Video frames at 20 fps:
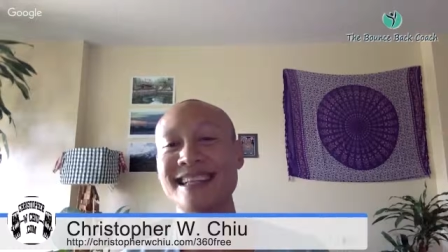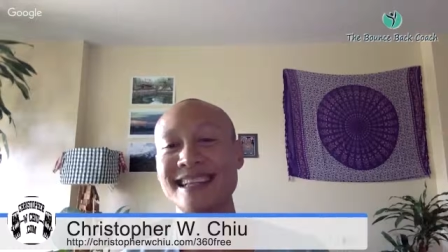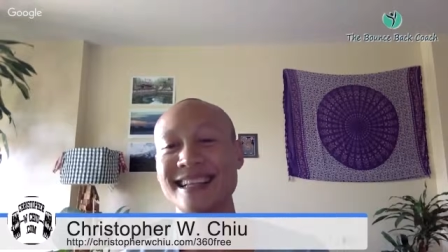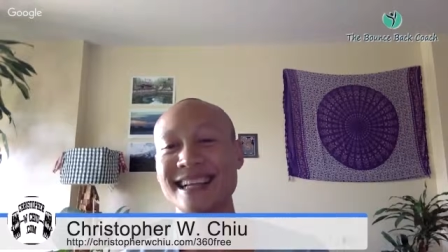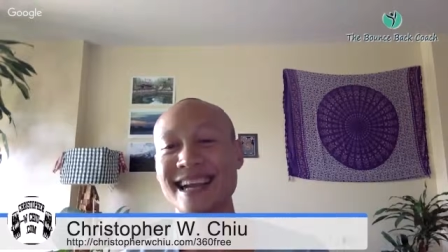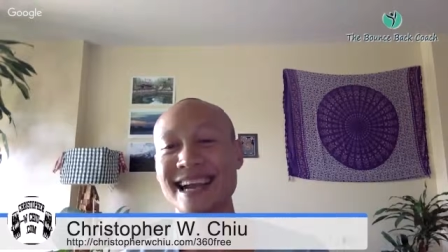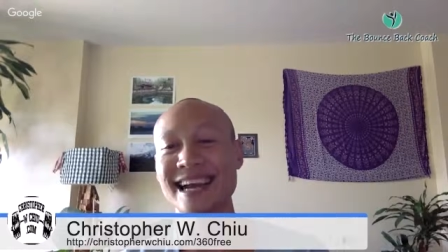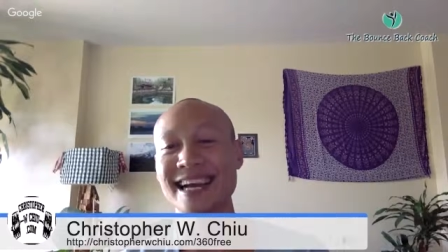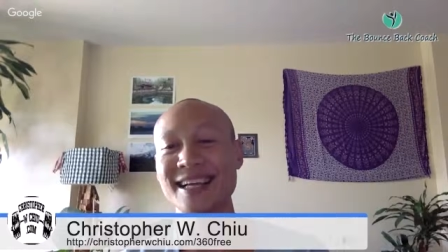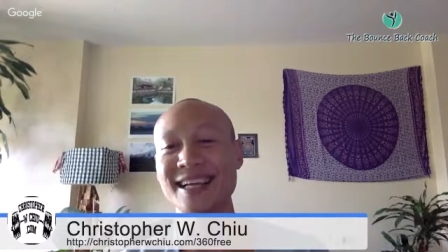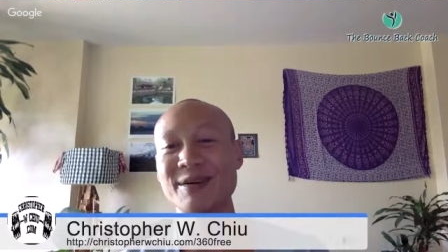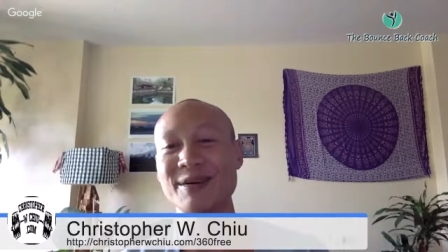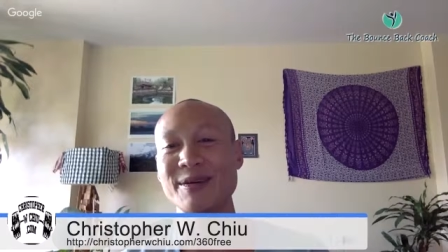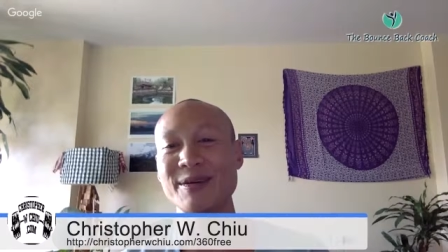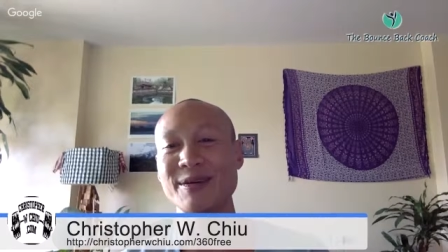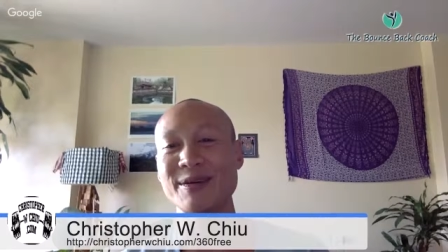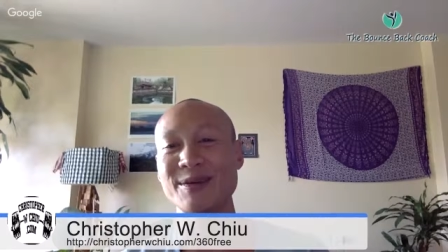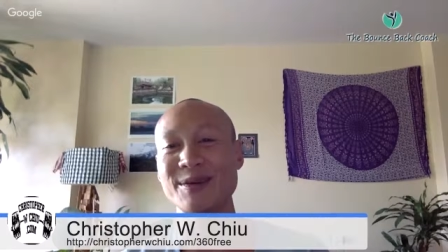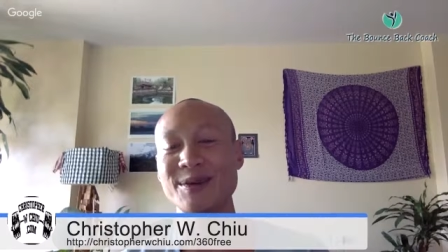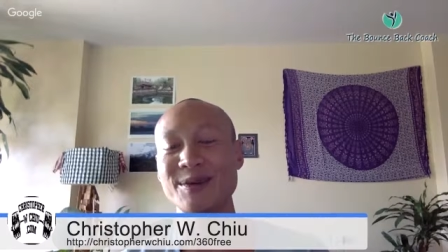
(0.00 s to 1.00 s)
that I had to go
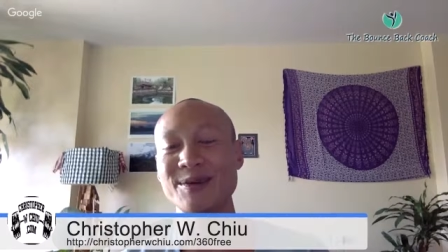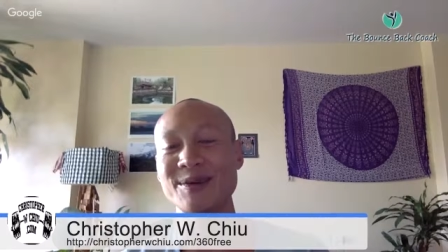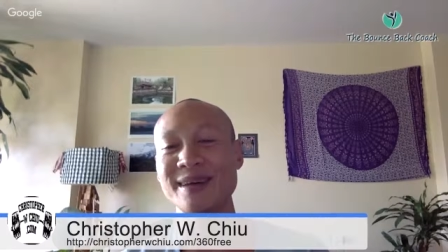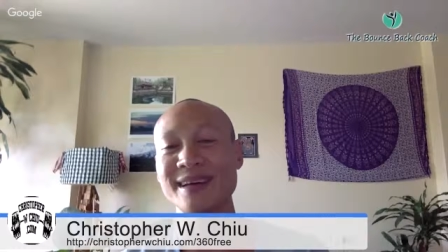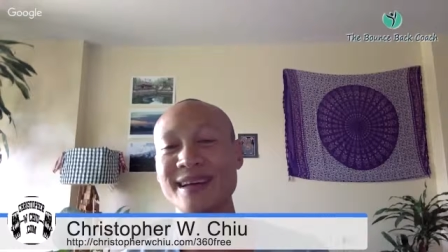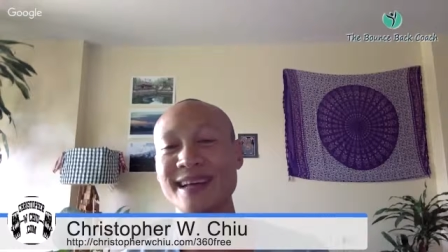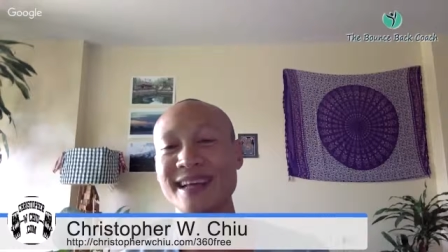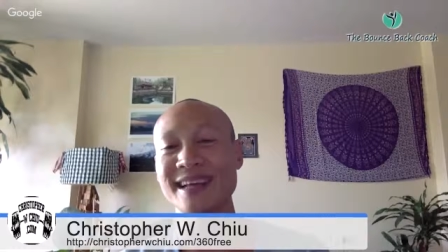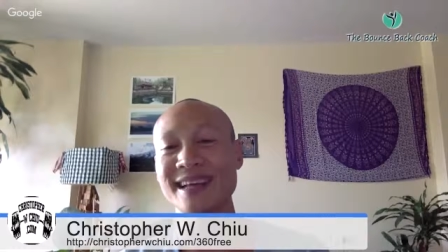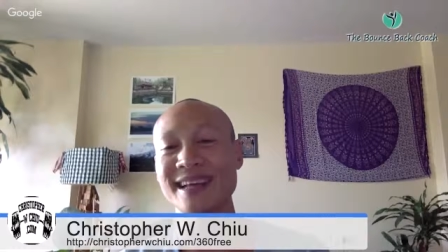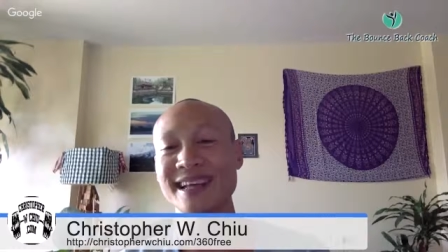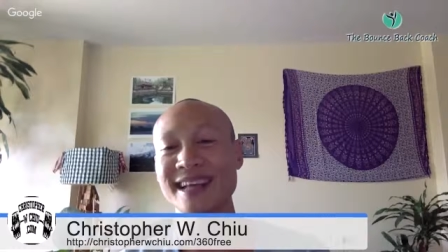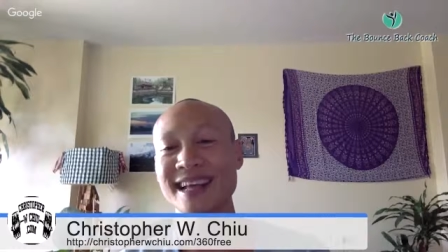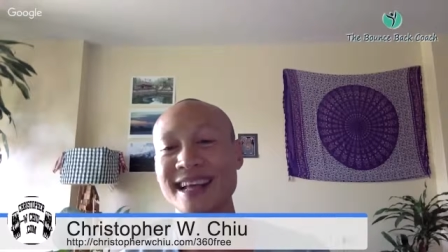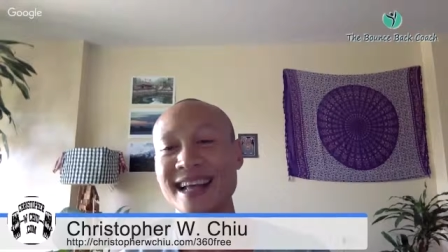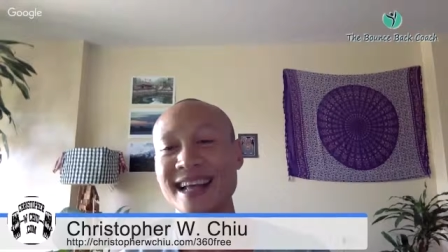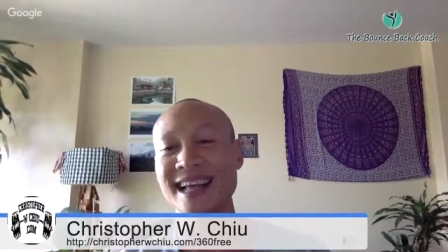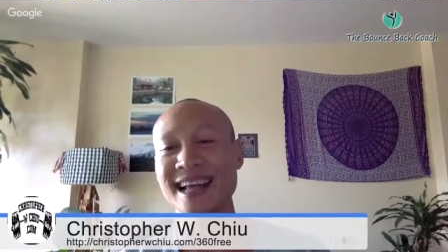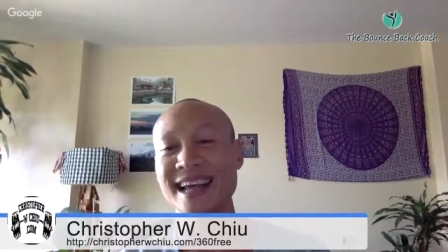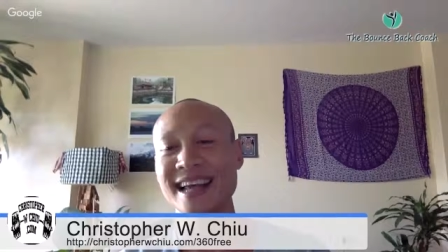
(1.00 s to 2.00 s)
through,
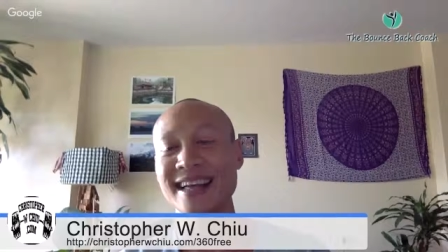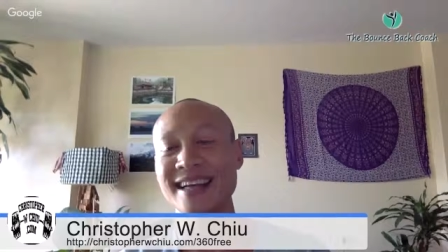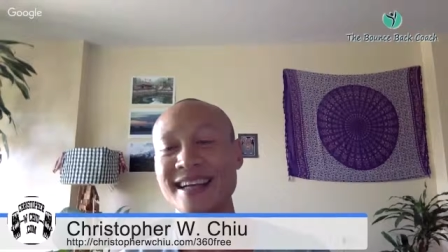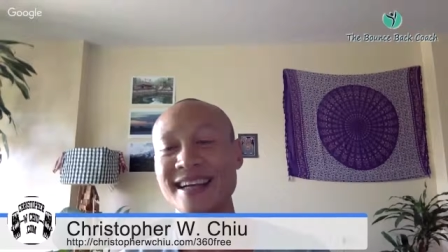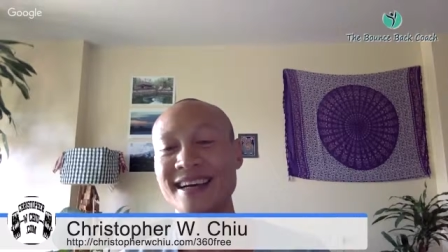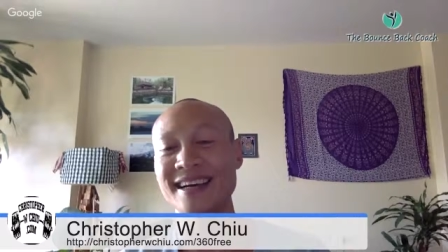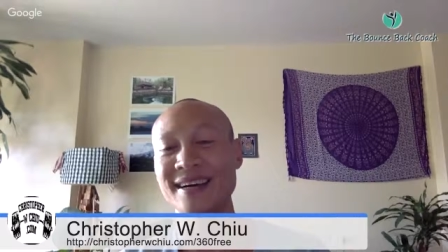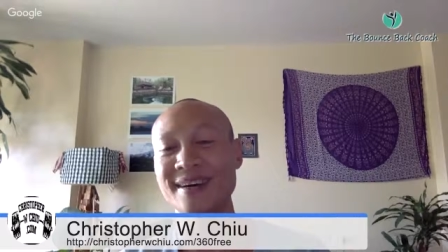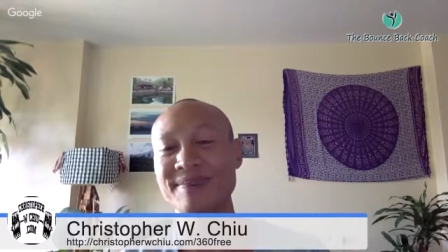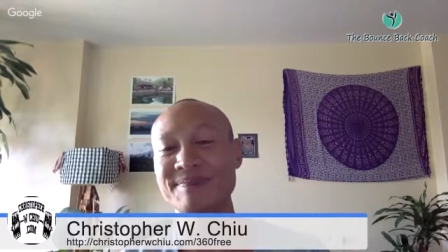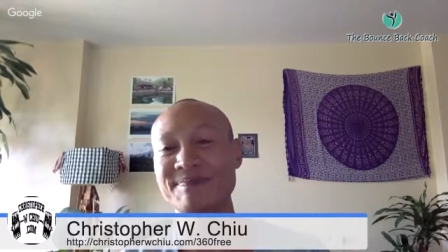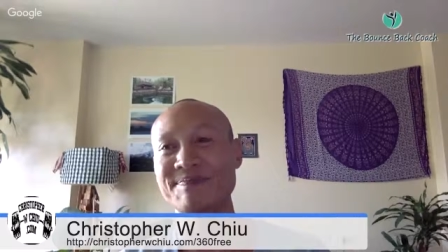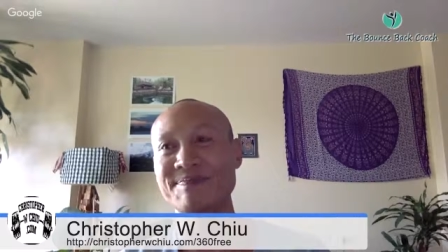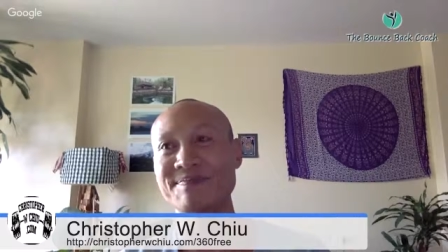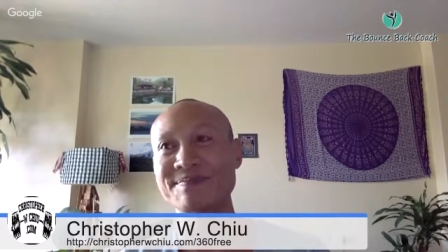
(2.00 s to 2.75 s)
and um,